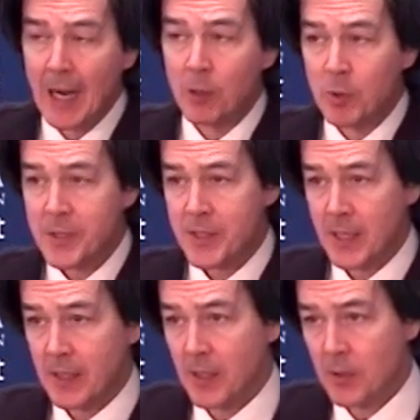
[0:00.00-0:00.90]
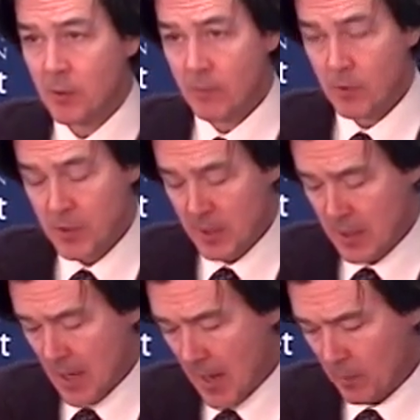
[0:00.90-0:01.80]
Iowa State
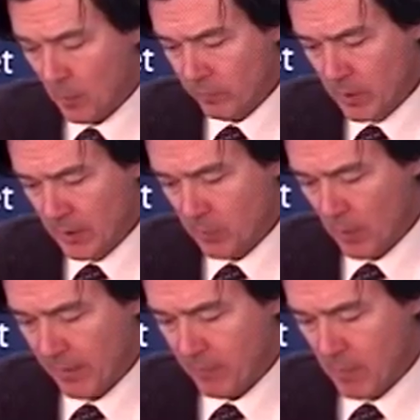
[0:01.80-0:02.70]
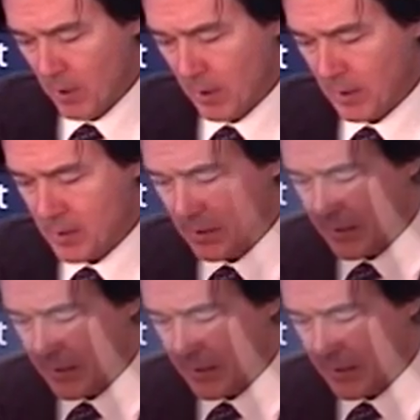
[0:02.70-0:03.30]
University, and really one of America's